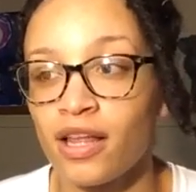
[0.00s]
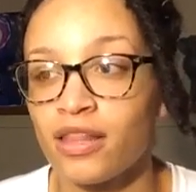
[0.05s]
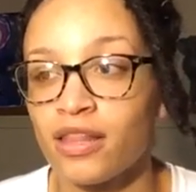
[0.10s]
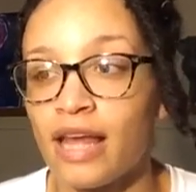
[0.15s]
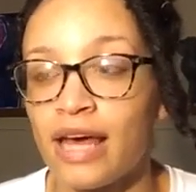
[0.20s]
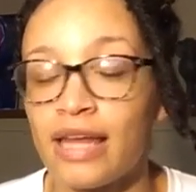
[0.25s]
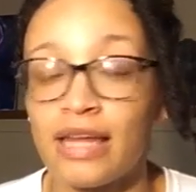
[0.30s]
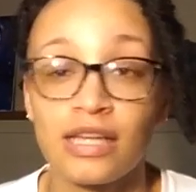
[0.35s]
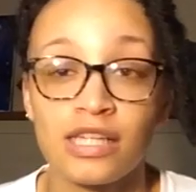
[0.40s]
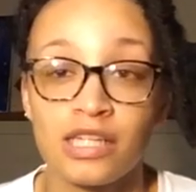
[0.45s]

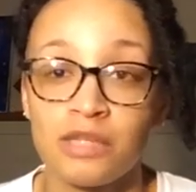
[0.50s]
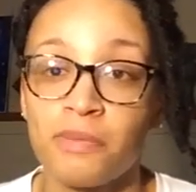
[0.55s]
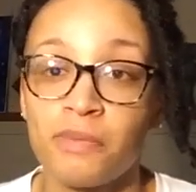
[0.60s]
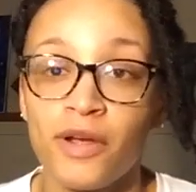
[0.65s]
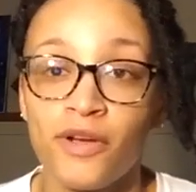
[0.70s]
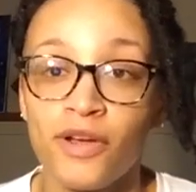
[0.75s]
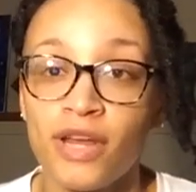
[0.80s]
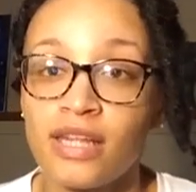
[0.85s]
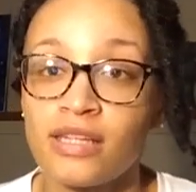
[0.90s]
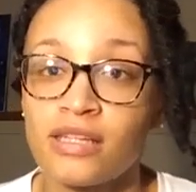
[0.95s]
that
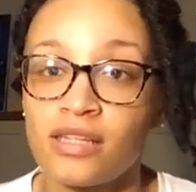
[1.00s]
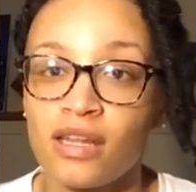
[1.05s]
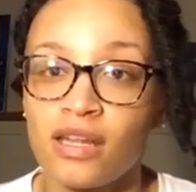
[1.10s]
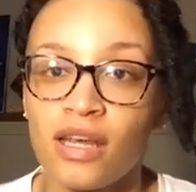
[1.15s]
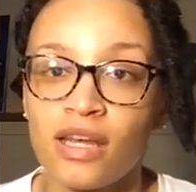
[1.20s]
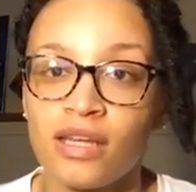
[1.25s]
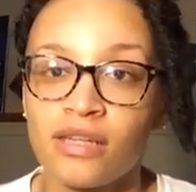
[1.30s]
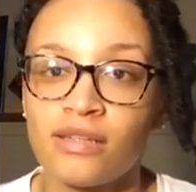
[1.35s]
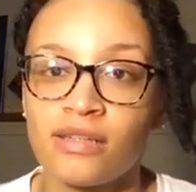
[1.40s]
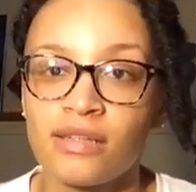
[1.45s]
experience
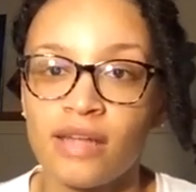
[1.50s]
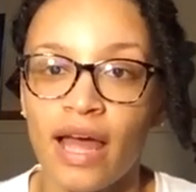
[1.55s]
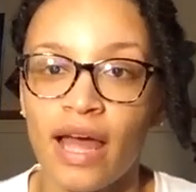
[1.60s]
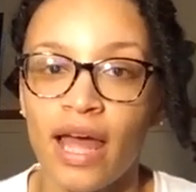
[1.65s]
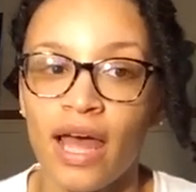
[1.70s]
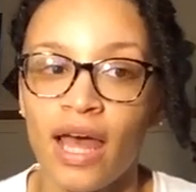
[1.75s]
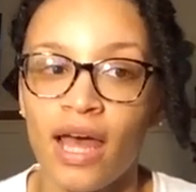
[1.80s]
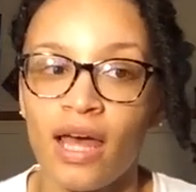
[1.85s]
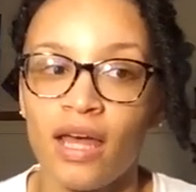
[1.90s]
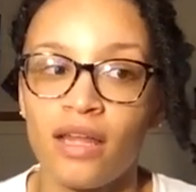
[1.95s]
this
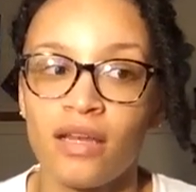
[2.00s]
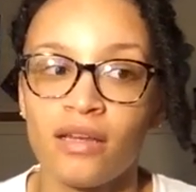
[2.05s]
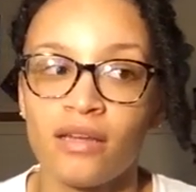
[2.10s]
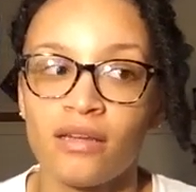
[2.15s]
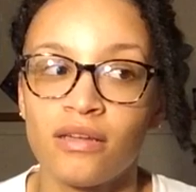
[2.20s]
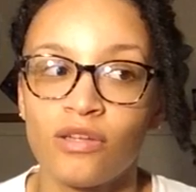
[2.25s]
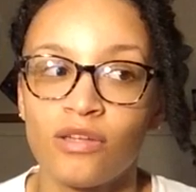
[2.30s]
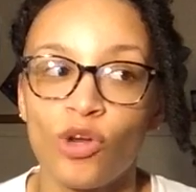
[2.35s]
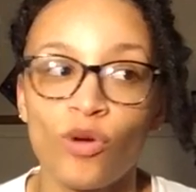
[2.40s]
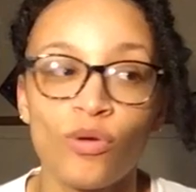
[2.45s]
and
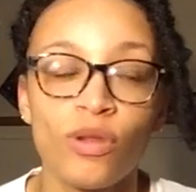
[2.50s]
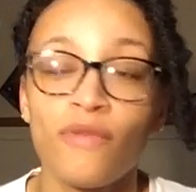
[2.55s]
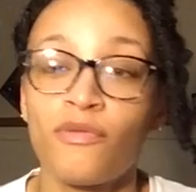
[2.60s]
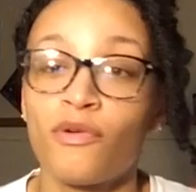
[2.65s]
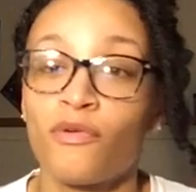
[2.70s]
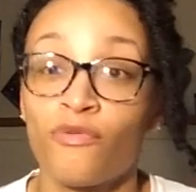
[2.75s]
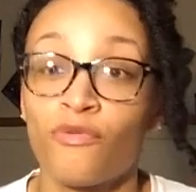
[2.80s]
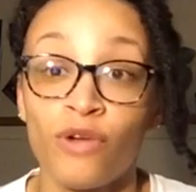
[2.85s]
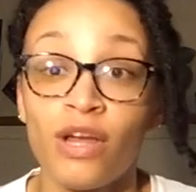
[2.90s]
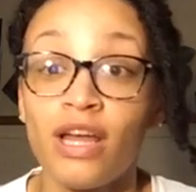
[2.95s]
don't
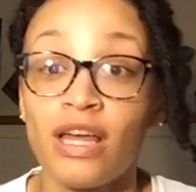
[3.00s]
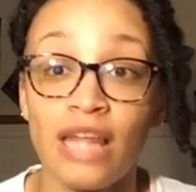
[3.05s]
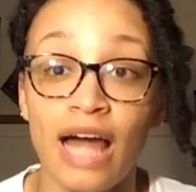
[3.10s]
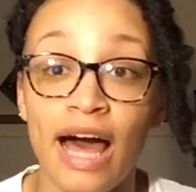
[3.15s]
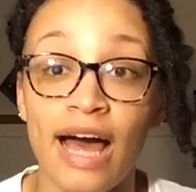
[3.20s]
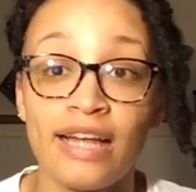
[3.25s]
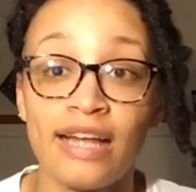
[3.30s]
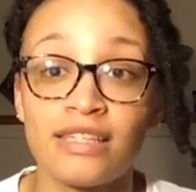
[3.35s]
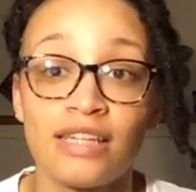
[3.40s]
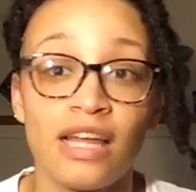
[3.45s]
even
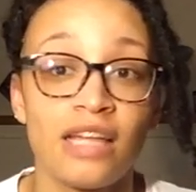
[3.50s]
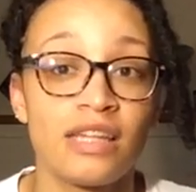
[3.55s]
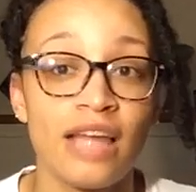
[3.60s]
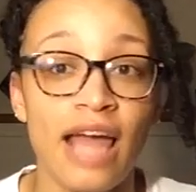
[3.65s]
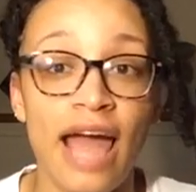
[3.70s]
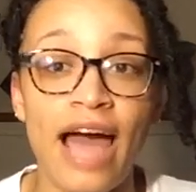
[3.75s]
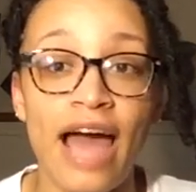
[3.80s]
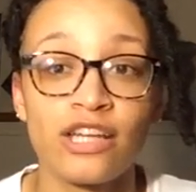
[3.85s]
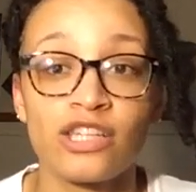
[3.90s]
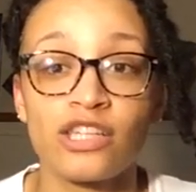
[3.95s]
realize that
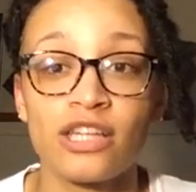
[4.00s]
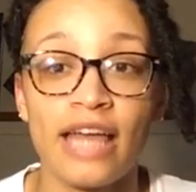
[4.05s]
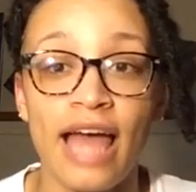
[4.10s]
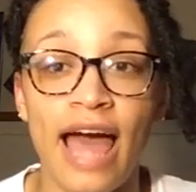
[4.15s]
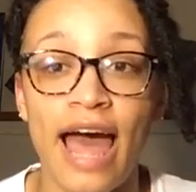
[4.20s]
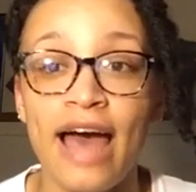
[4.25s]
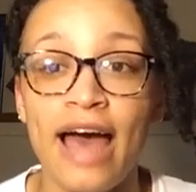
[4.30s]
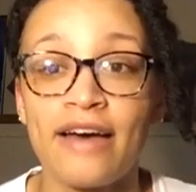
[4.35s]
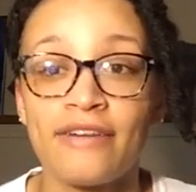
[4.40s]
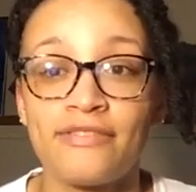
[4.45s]
they actually
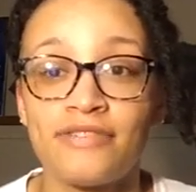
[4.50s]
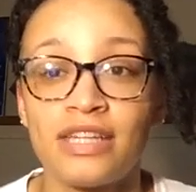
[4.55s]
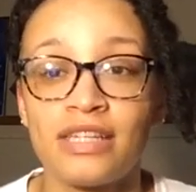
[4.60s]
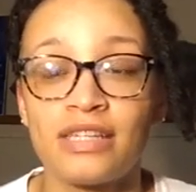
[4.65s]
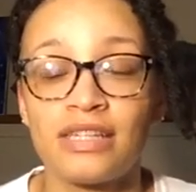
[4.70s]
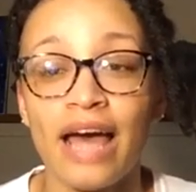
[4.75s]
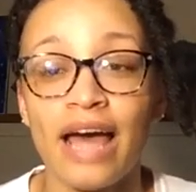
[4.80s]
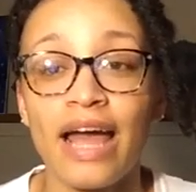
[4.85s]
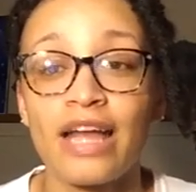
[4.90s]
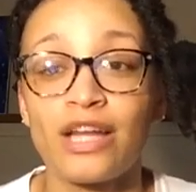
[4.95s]
have
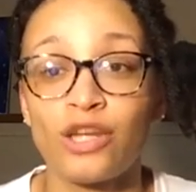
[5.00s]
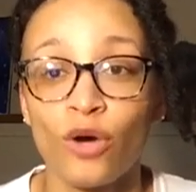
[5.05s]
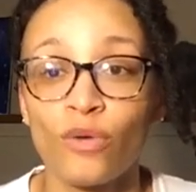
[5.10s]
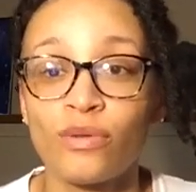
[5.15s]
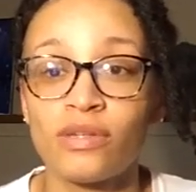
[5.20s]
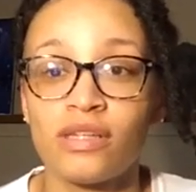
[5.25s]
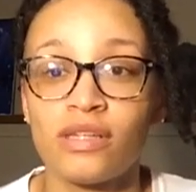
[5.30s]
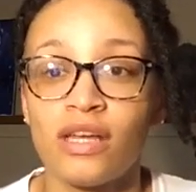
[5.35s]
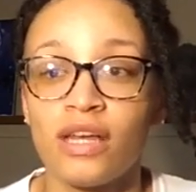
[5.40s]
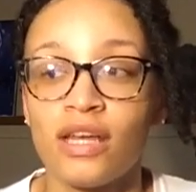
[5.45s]
this
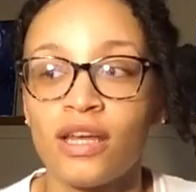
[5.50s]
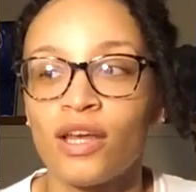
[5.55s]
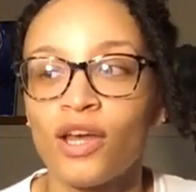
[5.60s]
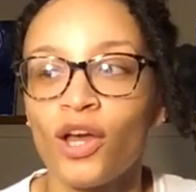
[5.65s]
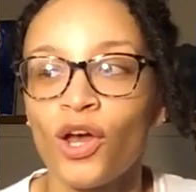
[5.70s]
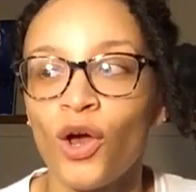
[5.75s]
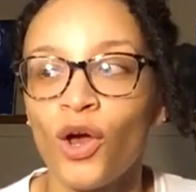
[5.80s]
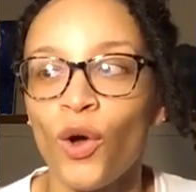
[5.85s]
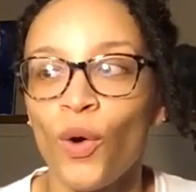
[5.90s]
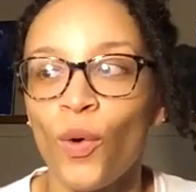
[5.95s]
diagnosis
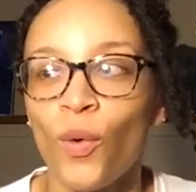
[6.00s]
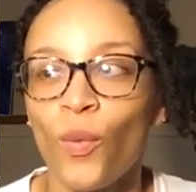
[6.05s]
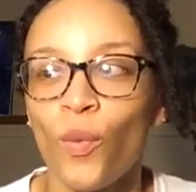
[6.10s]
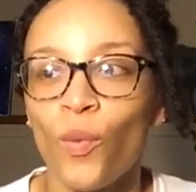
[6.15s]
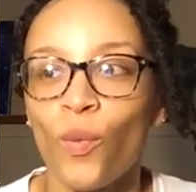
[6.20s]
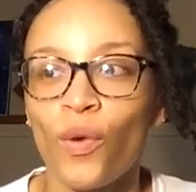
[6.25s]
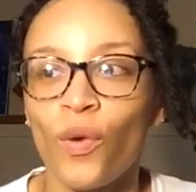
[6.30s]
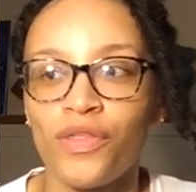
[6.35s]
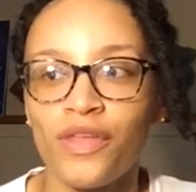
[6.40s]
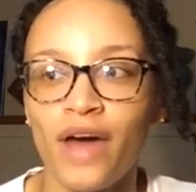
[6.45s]

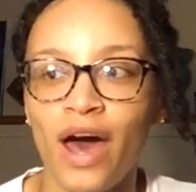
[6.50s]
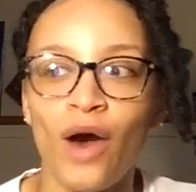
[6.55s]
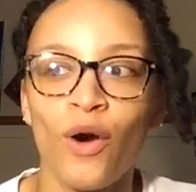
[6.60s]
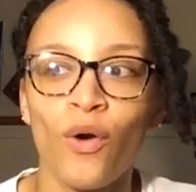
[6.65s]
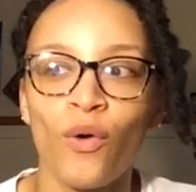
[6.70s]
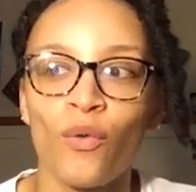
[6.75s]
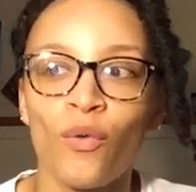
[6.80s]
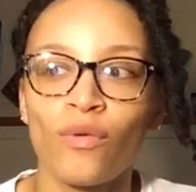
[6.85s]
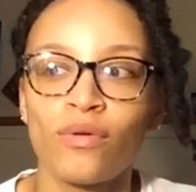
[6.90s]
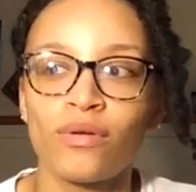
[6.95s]

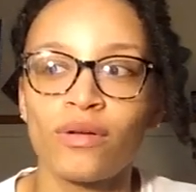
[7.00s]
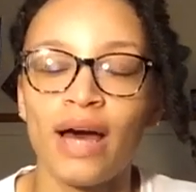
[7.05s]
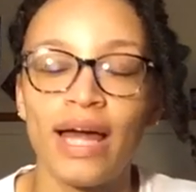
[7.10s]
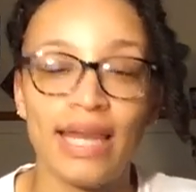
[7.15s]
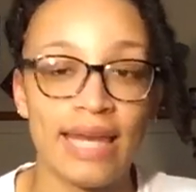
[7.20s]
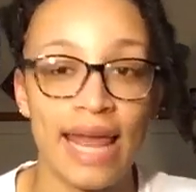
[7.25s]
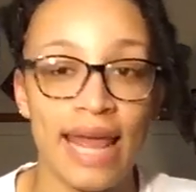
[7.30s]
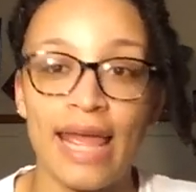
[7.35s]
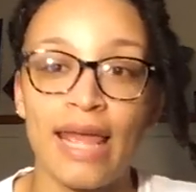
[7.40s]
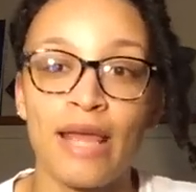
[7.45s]
without
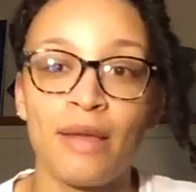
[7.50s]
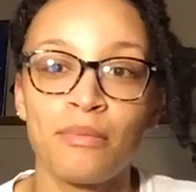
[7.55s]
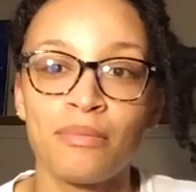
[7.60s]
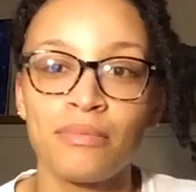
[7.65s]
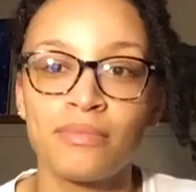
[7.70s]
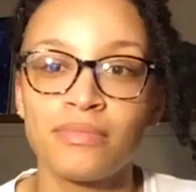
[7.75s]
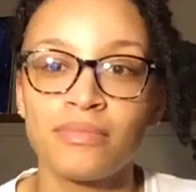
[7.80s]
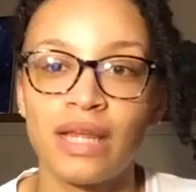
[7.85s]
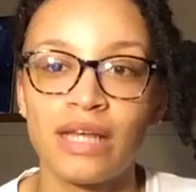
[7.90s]
a name.